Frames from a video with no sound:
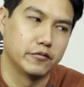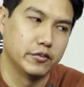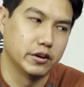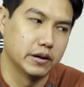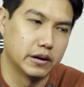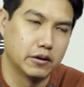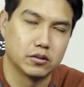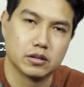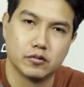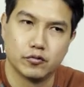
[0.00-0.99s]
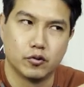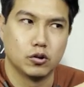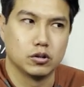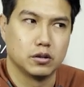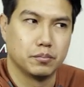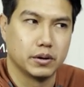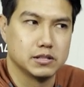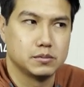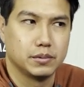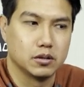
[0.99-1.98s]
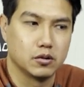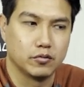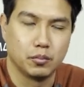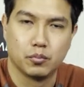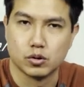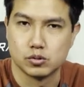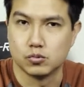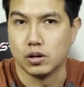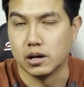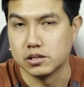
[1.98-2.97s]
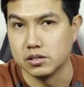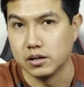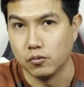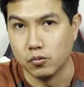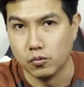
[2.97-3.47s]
figure out if all the placement of the ports will actually